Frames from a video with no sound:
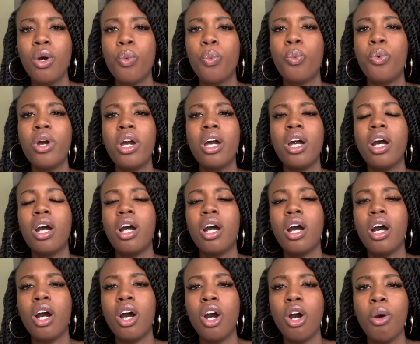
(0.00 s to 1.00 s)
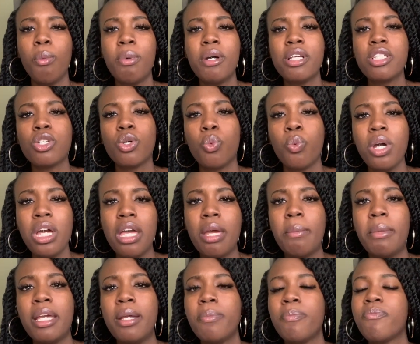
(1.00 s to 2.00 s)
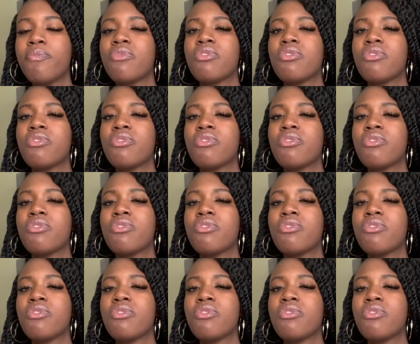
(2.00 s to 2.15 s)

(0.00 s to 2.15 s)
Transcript: with a whole bunch of women?